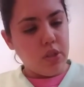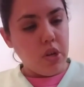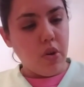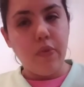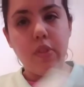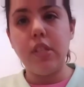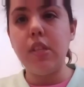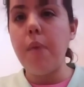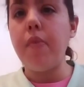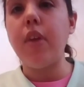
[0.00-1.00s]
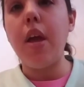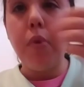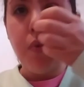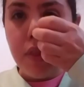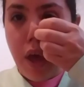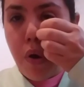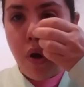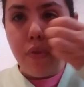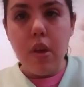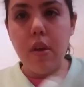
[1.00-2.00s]
you know, for this type of diaper without
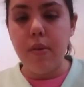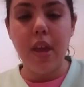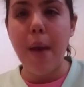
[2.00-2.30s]
all the